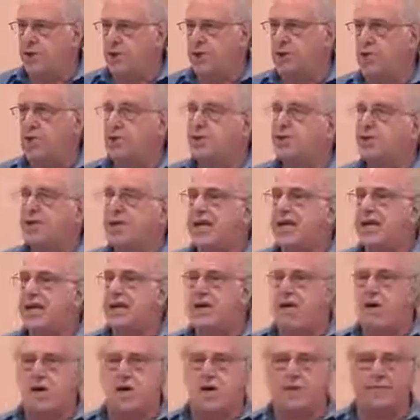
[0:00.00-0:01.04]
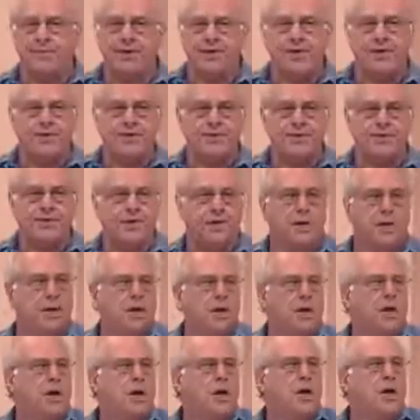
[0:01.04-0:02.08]
So instead the argument is,
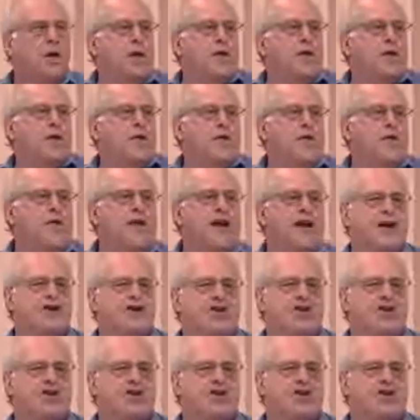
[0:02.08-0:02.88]
they're